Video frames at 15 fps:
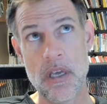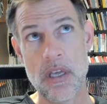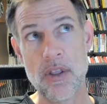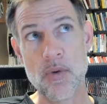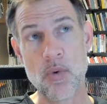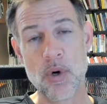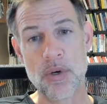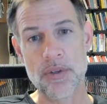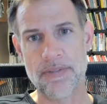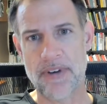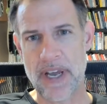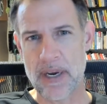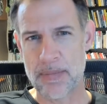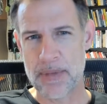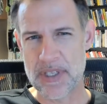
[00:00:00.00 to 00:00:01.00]
in the world of
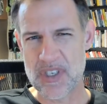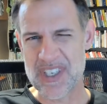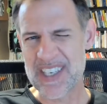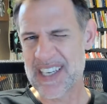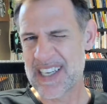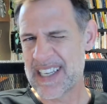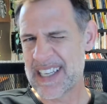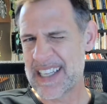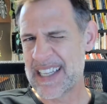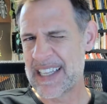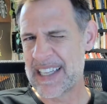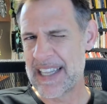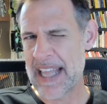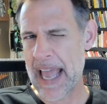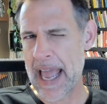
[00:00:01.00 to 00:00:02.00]
vitamins
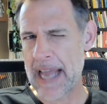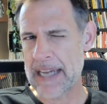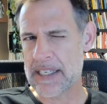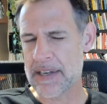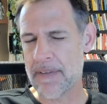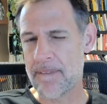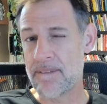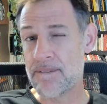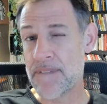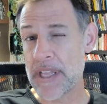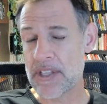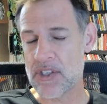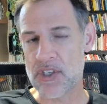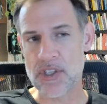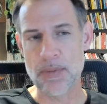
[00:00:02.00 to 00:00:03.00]
that
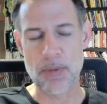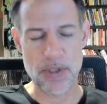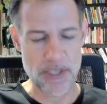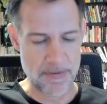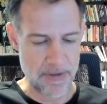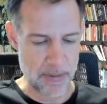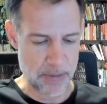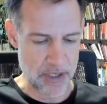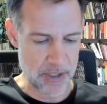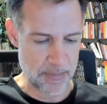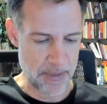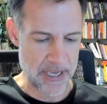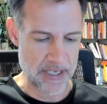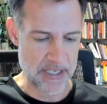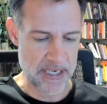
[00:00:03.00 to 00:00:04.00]
fits the multifamily
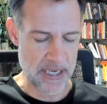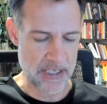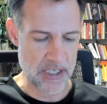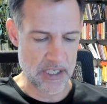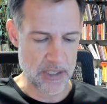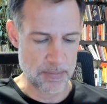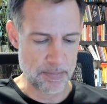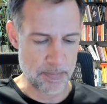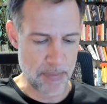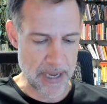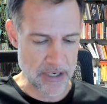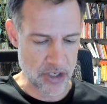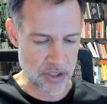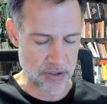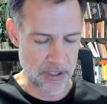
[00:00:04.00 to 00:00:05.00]
space,
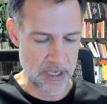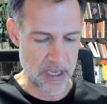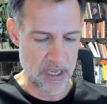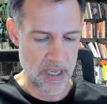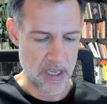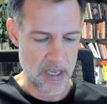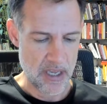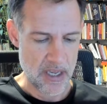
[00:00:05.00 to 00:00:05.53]
especially